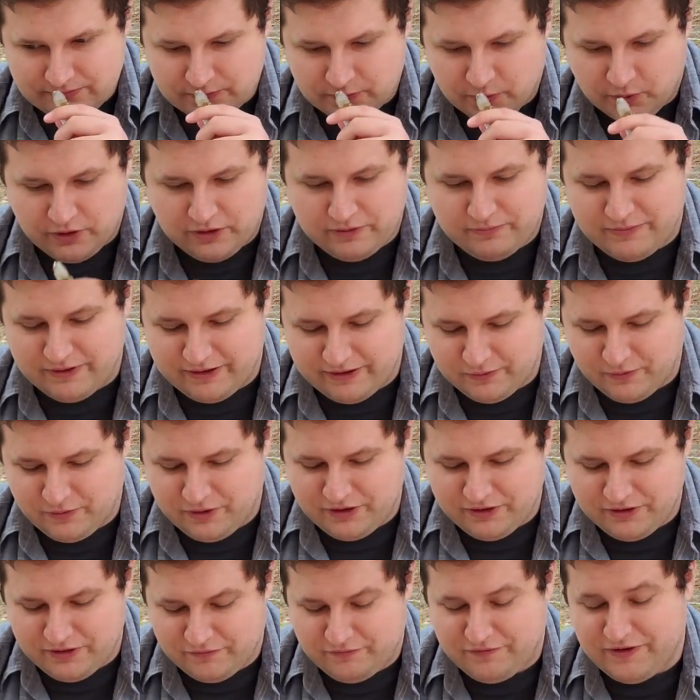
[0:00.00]
One of, my,
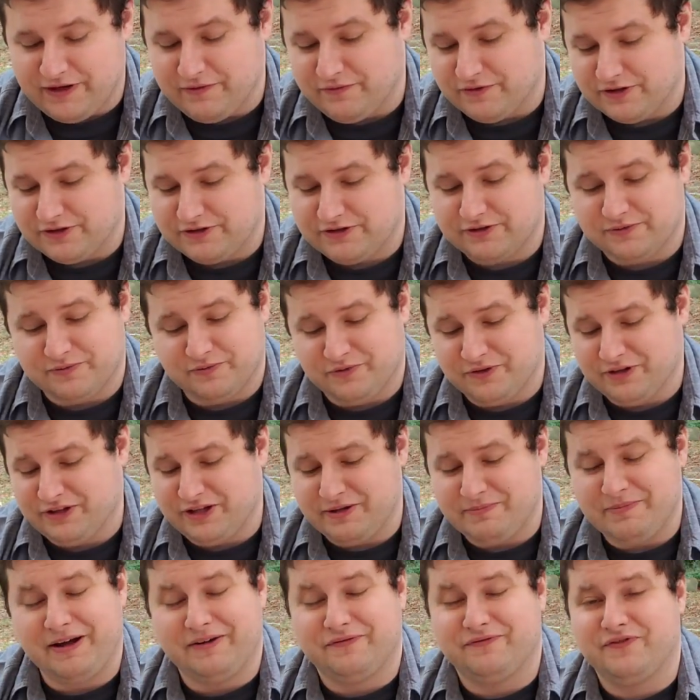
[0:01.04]
one of the favorites,
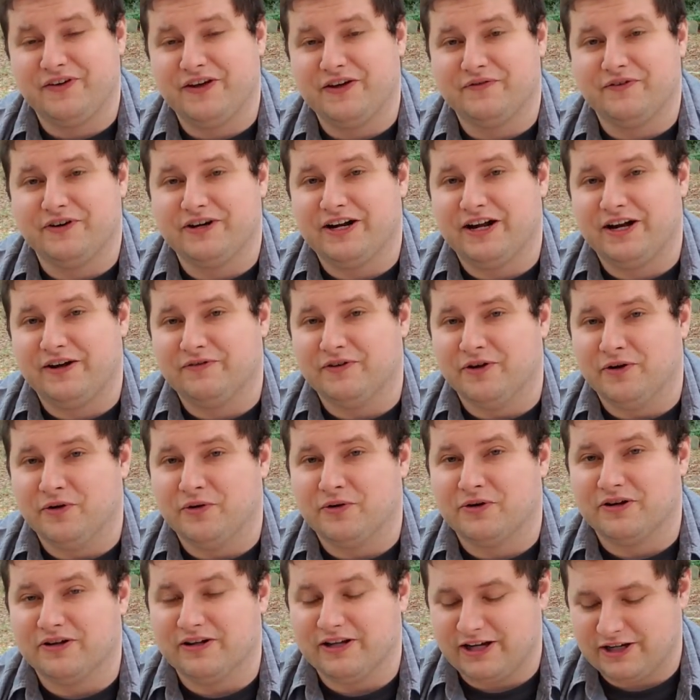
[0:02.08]
really my favorite out of the whole
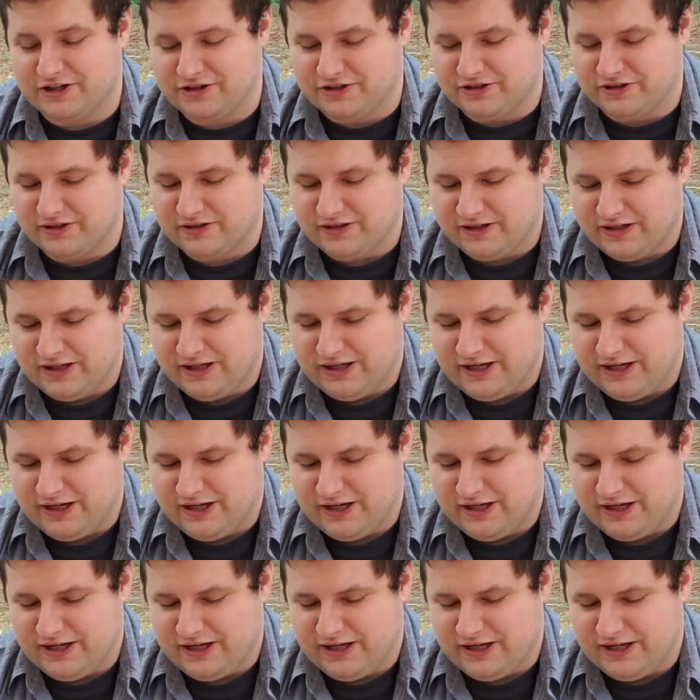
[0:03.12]
collection.